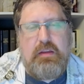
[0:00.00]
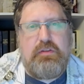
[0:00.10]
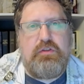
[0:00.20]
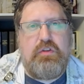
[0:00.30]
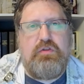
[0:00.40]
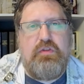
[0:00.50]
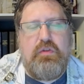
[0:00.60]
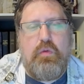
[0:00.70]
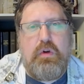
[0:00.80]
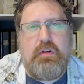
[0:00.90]
Search for the
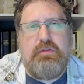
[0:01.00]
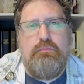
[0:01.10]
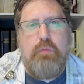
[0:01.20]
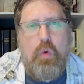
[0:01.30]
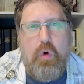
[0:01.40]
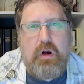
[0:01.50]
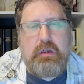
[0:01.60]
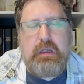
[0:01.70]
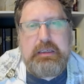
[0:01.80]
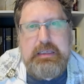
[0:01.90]
words born
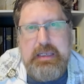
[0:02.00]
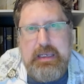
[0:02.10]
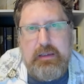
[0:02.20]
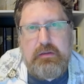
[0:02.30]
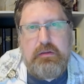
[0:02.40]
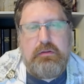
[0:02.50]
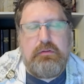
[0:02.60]
again.